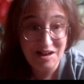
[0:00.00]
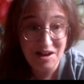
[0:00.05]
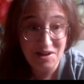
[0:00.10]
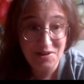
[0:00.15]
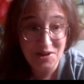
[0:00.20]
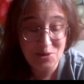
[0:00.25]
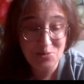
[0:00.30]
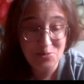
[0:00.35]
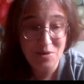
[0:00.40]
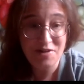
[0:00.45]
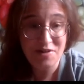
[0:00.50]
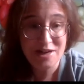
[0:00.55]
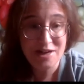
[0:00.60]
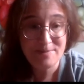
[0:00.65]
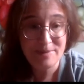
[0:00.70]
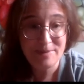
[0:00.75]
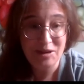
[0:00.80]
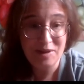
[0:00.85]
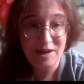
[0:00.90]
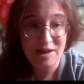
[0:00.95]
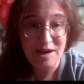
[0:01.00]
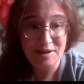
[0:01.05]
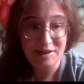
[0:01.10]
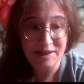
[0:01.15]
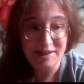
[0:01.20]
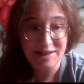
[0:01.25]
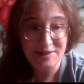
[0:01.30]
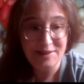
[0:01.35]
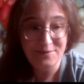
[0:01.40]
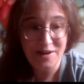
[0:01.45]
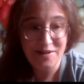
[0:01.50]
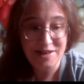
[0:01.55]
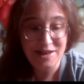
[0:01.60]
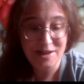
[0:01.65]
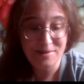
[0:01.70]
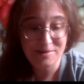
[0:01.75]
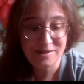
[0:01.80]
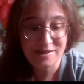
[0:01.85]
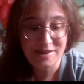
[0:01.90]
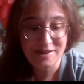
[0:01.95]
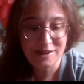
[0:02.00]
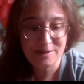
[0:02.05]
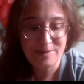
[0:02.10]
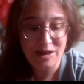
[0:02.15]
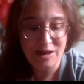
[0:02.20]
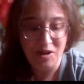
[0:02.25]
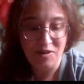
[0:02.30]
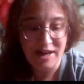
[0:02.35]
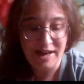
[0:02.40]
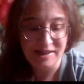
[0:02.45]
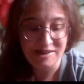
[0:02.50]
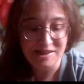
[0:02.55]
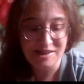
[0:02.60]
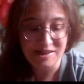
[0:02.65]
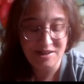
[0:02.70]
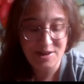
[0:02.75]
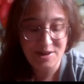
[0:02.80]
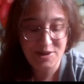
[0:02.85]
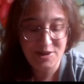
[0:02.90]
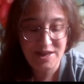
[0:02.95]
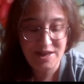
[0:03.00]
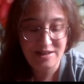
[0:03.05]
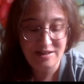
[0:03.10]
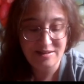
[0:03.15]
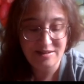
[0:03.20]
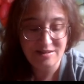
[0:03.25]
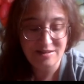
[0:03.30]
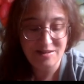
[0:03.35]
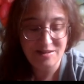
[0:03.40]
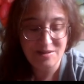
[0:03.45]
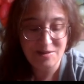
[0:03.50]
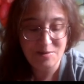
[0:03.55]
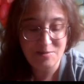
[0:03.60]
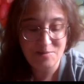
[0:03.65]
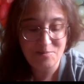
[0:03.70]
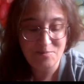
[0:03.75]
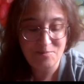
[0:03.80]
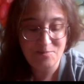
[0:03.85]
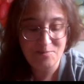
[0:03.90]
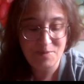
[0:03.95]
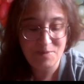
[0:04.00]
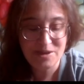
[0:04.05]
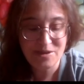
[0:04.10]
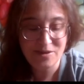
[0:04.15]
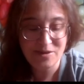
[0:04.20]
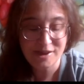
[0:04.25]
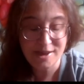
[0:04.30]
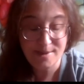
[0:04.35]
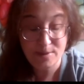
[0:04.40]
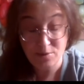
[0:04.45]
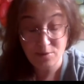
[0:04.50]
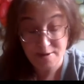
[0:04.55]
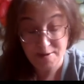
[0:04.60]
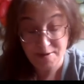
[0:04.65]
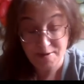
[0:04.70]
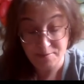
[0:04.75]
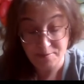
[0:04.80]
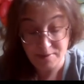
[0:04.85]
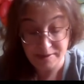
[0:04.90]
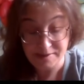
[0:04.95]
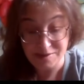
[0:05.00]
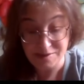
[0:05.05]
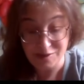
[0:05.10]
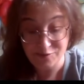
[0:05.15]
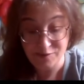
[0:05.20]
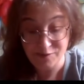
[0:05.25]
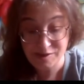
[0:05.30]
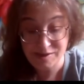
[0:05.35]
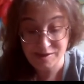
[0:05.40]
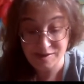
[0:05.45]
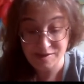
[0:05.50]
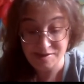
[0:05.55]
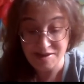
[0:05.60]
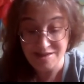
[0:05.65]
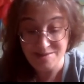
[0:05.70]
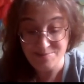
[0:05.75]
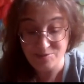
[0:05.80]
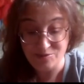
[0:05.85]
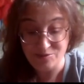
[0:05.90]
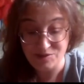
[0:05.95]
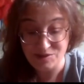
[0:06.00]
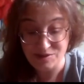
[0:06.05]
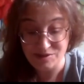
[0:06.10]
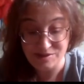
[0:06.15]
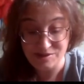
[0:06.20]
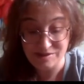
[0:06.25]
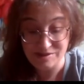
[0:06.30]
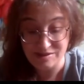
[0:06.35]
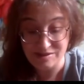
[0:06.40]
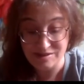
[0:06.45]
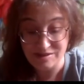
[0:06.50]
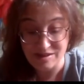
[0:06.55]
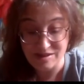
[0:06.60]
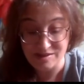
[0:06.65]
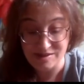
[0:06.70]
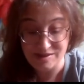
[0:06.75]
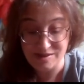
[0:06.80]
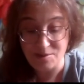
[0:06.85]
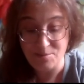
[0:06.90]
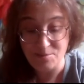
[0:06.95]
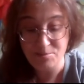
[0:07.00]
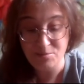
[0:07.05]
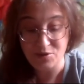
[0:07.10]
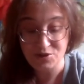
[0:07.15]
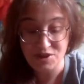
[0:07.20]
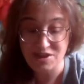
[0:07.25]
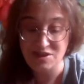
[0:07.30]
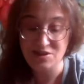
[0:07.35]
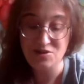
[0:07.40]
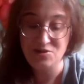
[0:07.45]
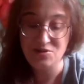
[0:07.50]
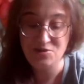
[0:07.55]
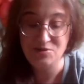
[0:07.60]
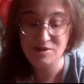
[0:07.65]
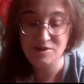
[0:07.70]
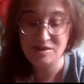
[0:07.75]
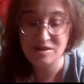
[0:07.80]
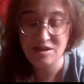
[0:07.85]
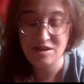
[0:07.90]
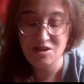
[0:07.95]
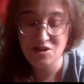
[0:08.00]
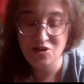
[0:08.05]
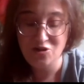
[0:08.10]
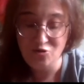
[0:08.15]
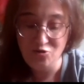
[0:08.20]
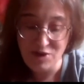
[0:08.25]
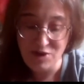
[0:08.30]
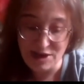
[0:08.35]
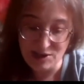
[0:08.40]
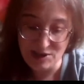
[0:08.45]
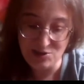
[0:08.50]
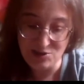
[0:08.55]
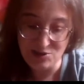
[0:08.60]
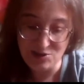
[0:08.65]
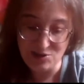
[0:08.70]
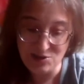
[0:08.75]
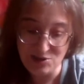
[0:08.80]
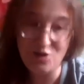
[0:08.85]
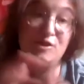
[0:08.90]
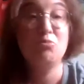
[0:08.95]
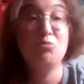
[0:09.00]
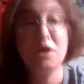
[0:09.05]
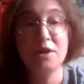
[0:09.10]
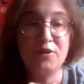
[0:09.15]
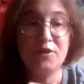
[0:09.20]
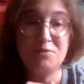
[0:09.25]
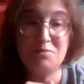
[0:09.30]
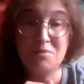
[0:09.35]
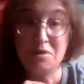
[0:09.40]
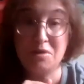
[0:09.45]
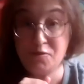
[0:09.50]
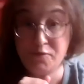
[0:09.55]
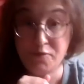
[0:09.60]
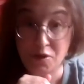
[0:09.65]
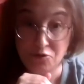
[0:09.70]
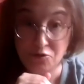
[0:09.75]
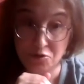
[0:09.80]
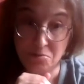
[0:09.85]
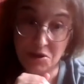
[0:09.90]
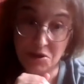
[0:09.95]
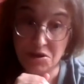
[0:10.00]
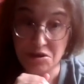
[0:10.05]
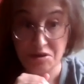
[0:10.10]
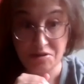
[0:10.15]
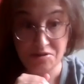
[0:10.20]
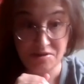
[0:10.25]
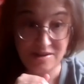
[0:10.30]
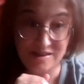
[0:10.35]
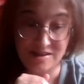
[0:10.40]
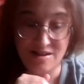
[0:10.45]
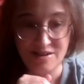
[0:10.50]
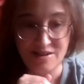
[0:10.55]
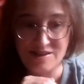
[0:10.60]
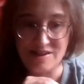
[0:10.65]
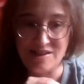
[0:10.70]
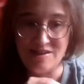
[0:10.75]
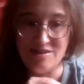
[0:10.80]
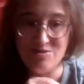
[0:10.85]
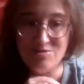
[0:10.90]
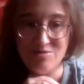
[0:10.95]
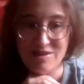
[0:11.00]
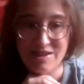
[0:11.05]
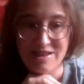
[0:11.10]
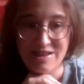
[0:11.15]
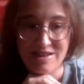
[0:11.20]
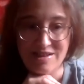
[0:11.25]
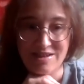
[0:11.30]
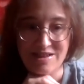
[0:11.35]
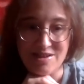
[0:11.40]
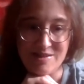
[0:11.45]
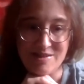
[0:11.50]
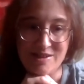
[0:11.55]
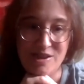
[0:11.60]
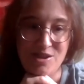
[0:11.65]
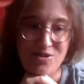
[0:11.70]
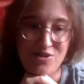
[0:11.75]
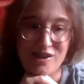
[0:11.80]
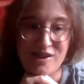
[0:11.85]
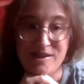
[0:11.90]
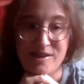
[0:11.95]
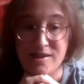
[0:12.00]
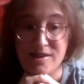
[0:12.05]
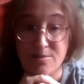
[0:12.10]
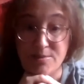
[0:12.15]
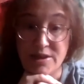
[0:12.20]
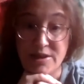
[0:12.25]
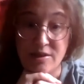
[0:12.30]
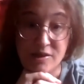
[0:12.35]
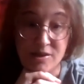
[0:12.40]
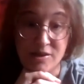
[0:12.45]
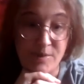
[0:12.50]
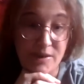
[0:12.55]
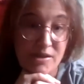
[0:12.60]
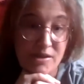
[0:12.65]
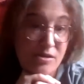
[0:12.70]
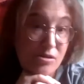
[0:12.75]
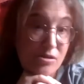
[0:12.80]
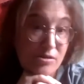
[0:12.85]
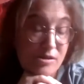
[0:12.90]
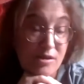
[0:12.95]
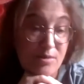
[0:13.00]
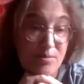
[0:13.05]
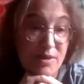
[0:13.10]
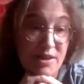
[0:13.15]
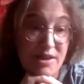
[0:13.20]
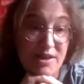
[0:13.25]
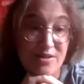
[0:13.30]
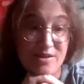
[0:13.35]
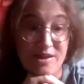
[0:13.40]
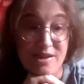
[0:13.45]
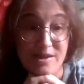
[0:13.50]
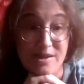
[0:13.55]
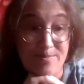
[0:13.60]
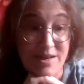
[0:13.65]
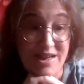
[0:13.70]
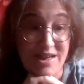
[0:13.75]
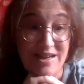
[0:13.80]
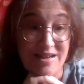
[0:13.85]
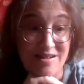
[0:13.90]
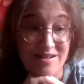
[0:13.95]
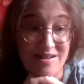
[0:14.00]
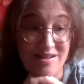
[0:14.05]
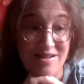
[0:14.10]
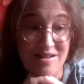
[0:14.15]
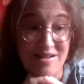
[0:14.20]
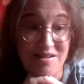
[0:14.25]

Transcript: And I worry about that, and I get very upset about that. And I think because I'm aware of myself as disabled, as somebody who's written off as one of the most vulnerable in our society, you know, it's usually someone else, but it's not someone else, it's me.